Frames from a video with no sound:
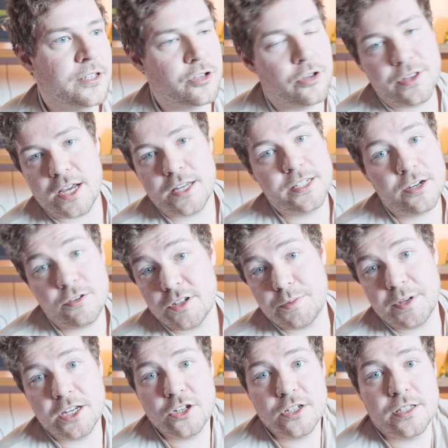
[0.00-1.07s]
So the idea is
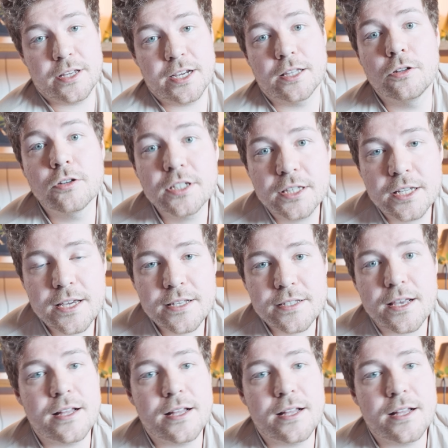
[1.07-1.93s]
we can just like look at these